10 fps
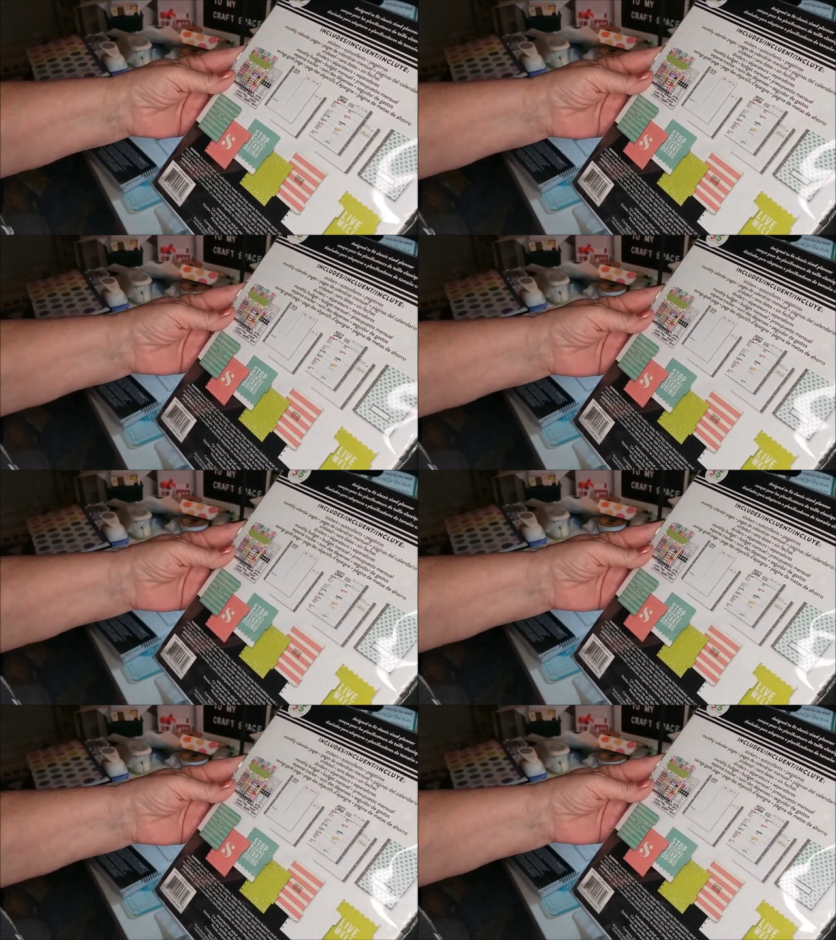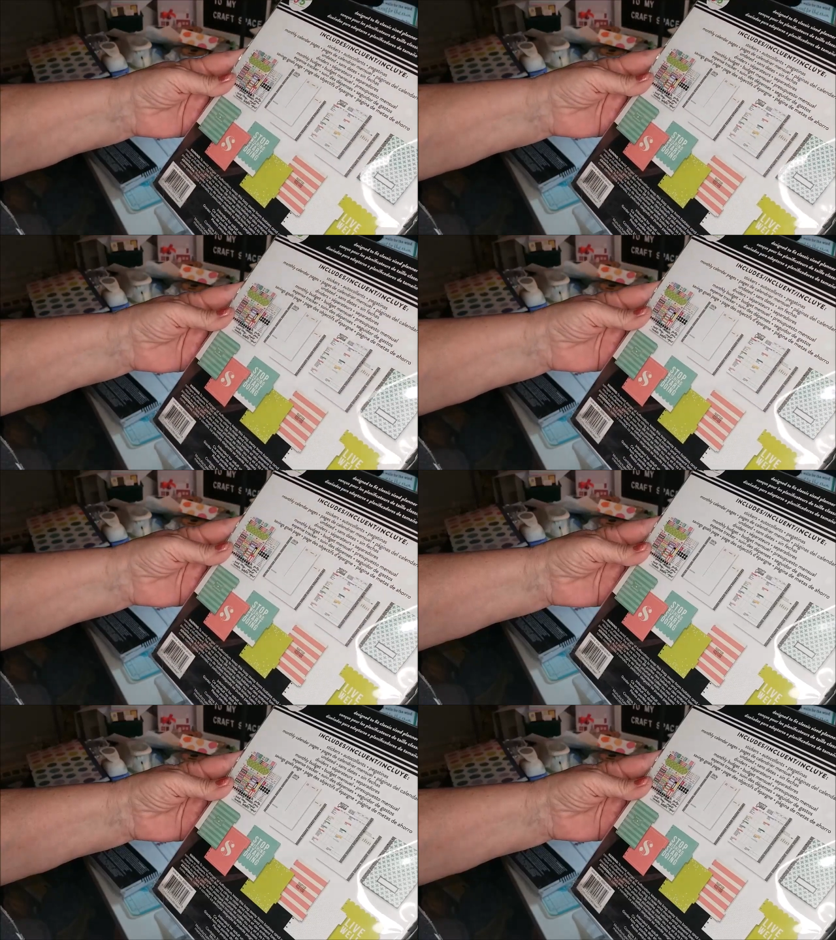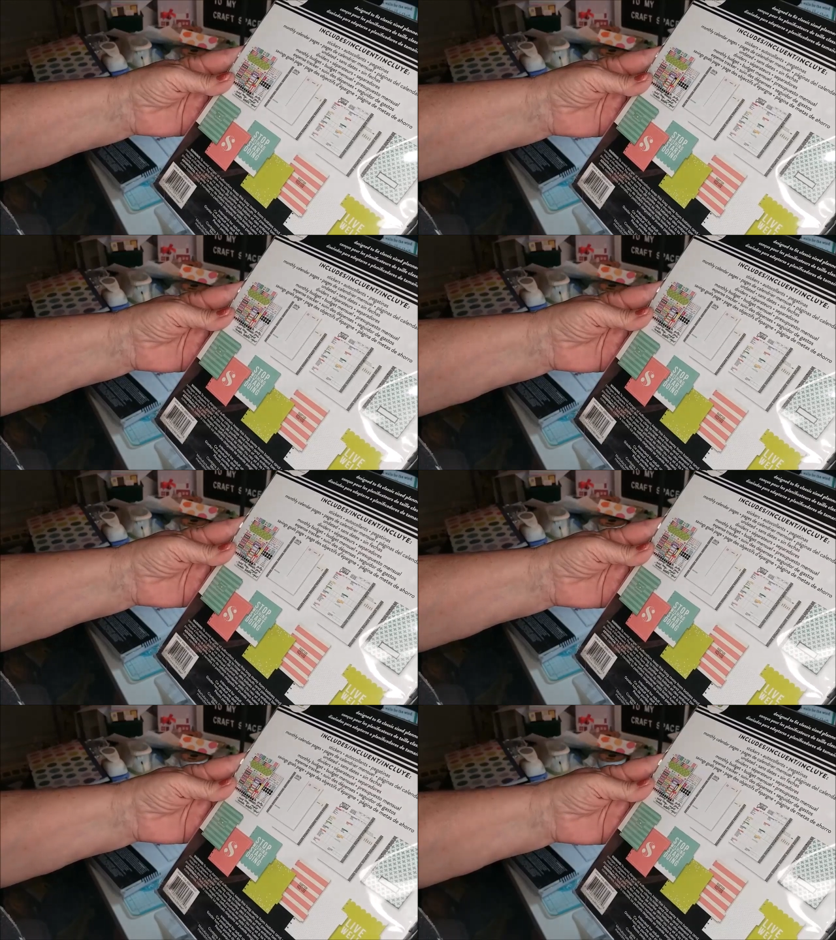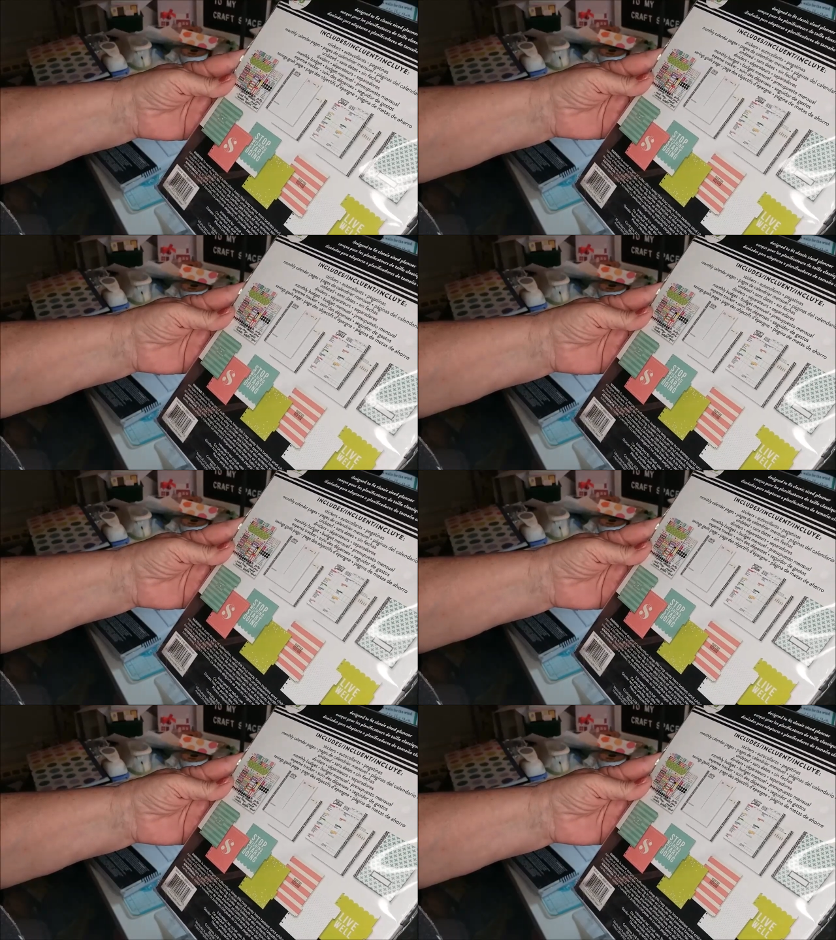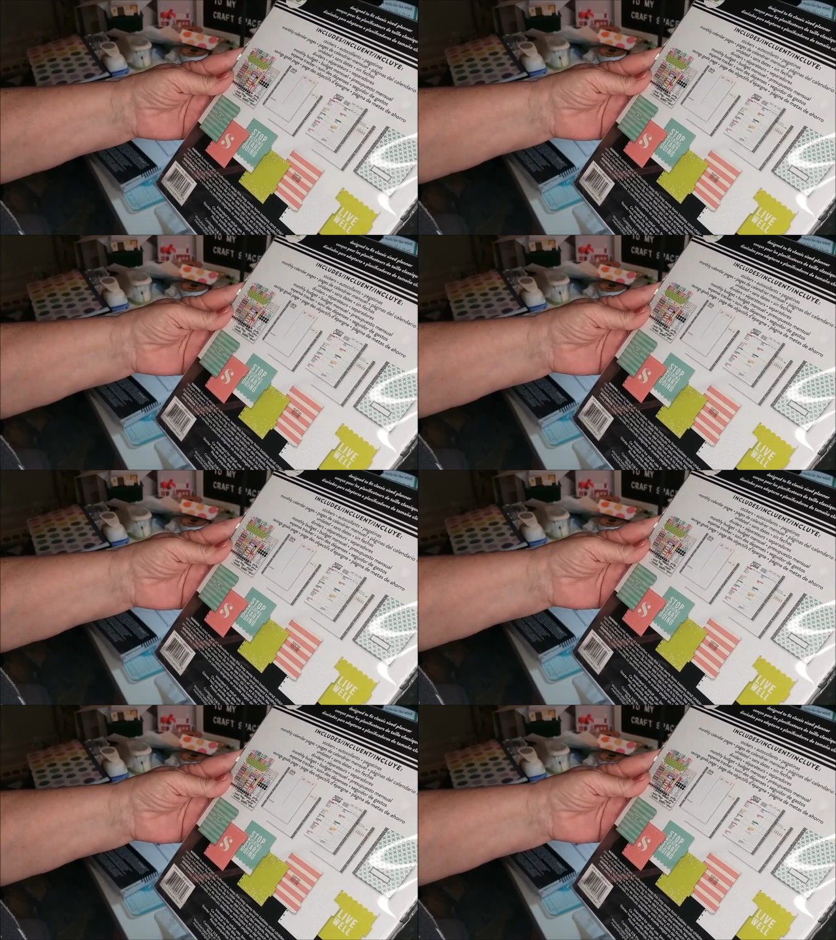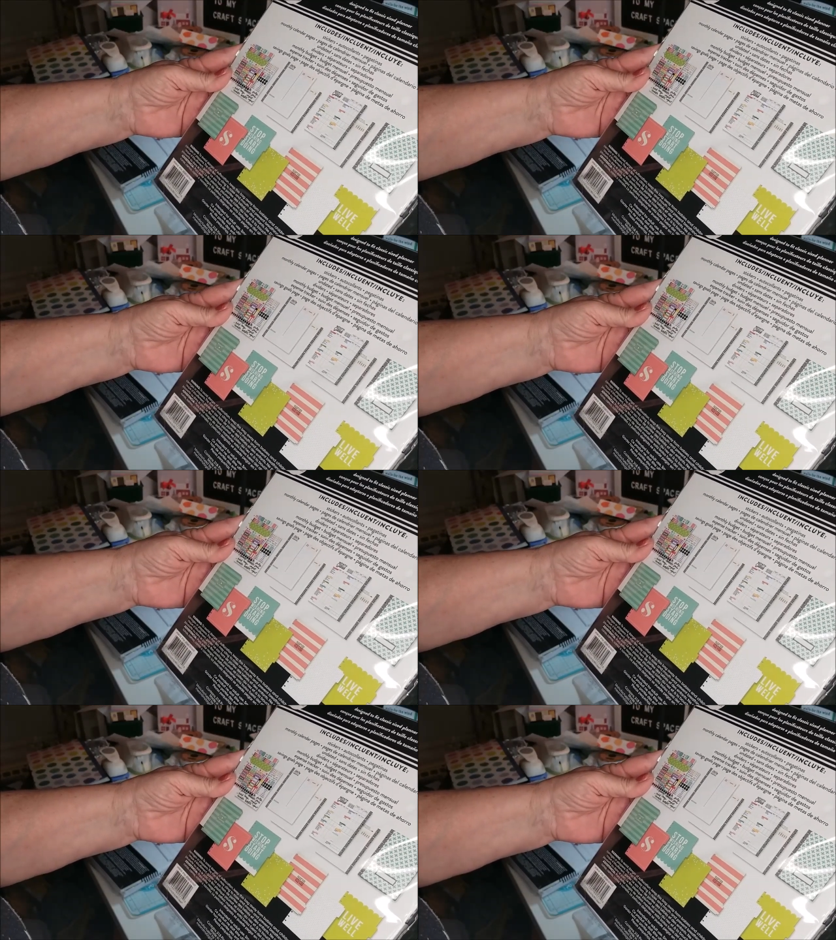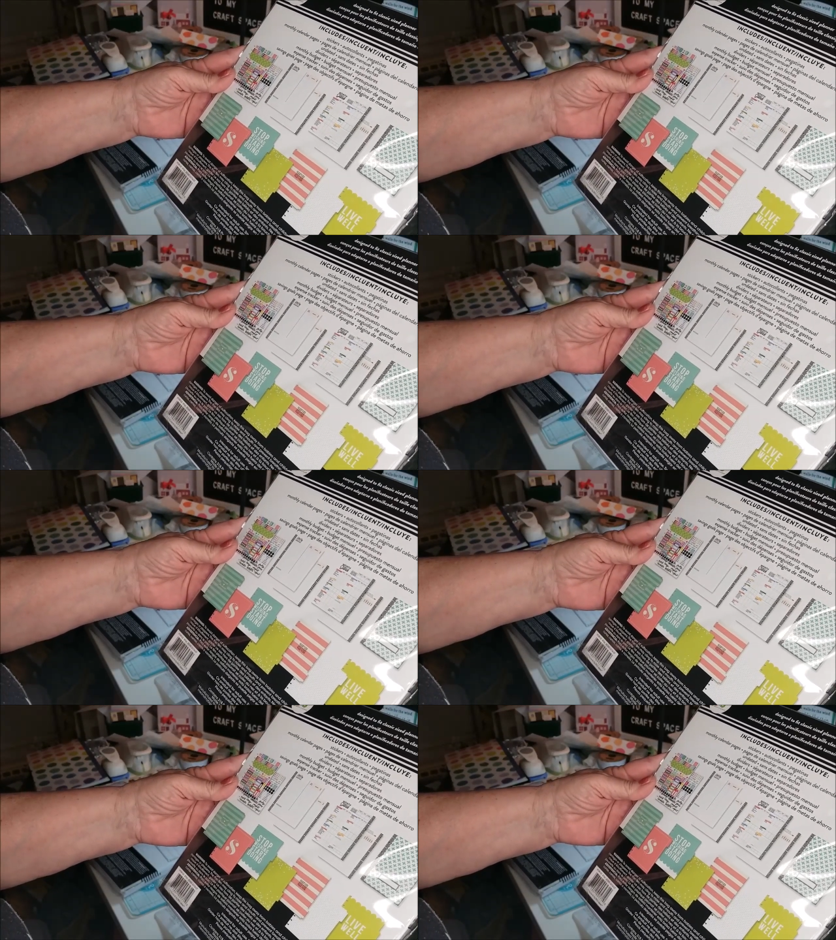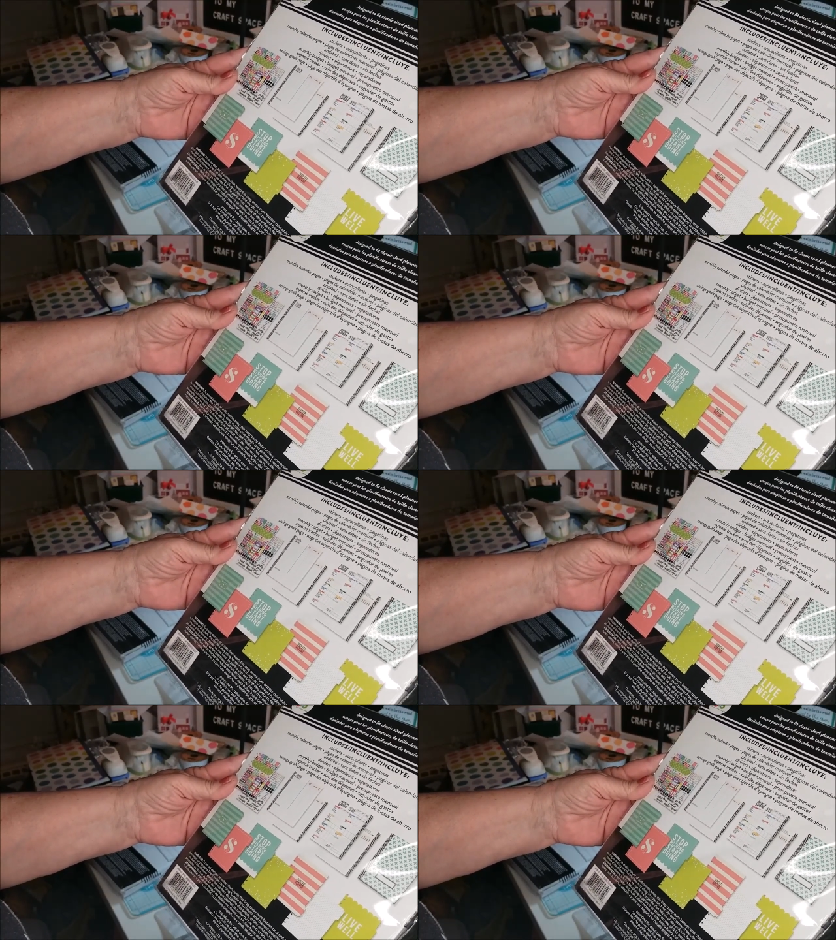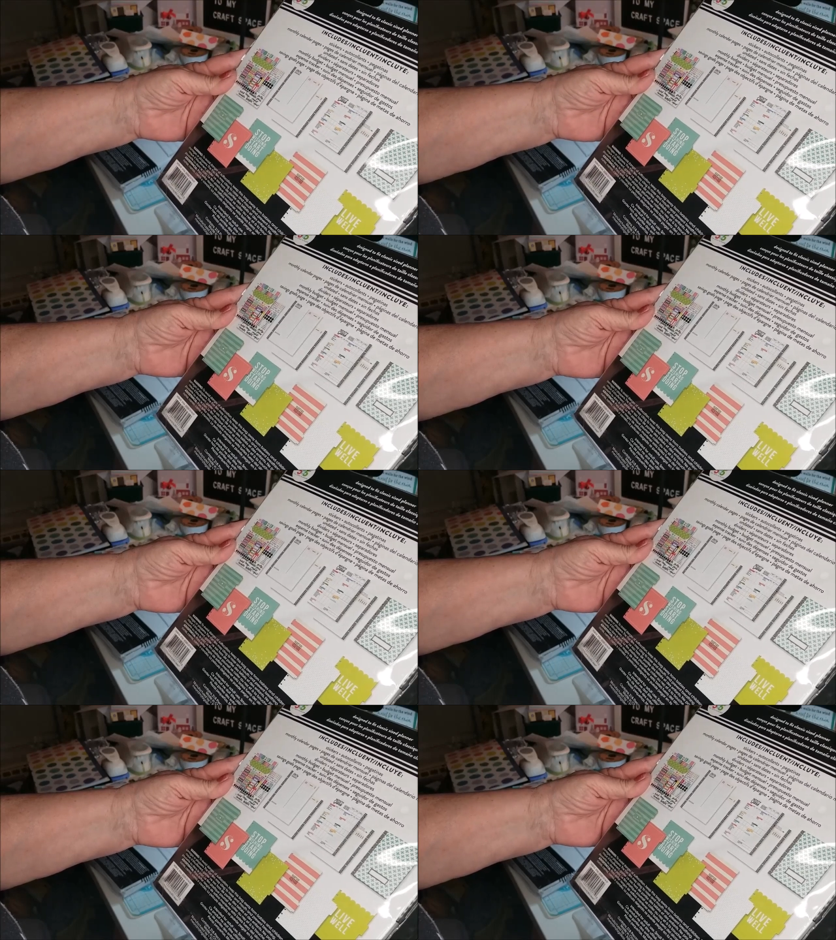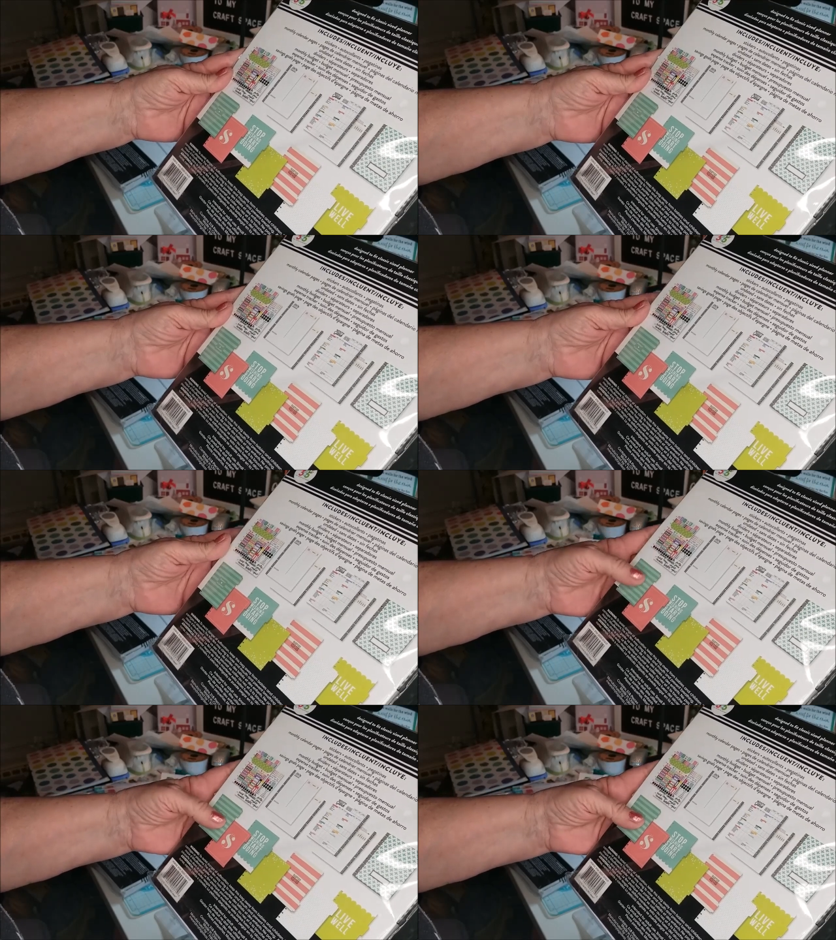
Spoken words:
No face is visible, so there are no lips to read.